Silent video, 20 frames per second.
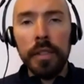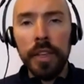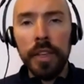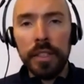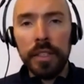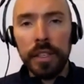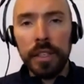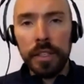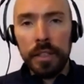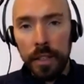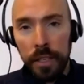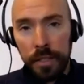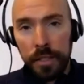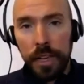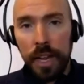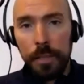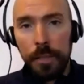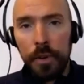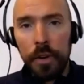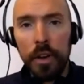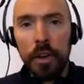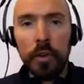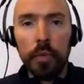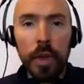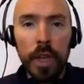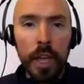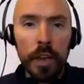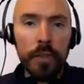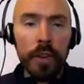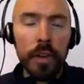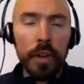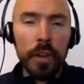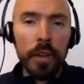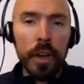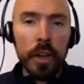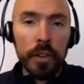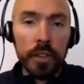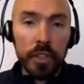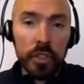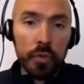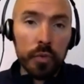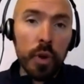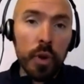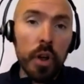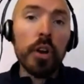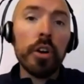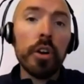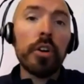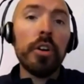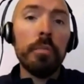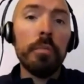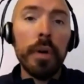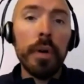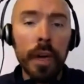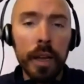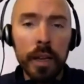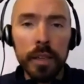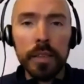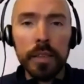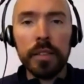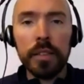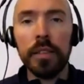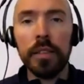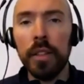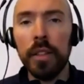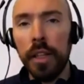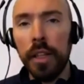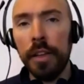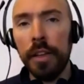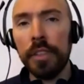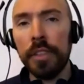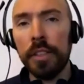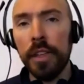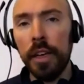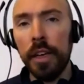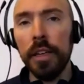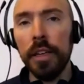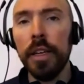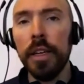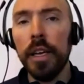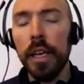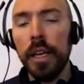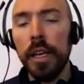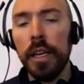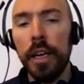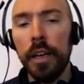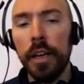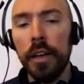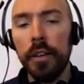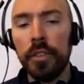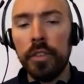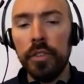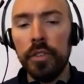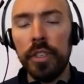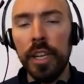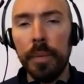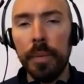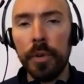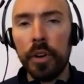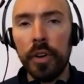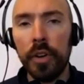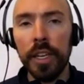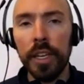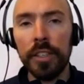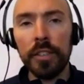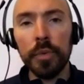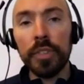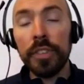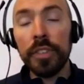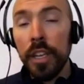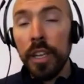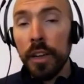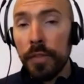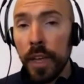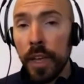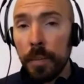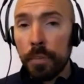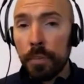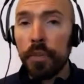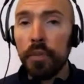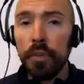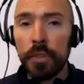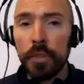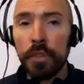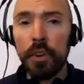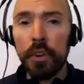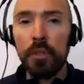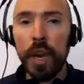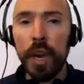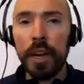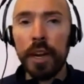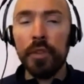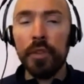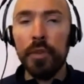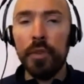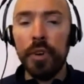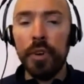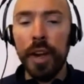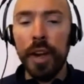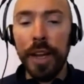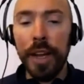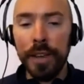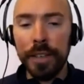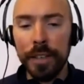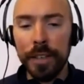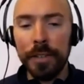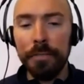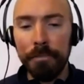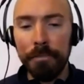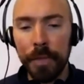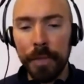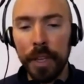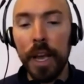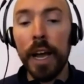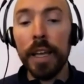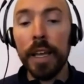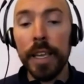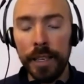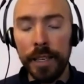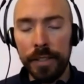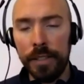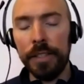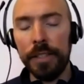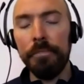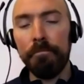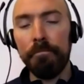this time around we have a stronger bias to the left side, to Democrats. So we'll see if that proves correct or not. Yes.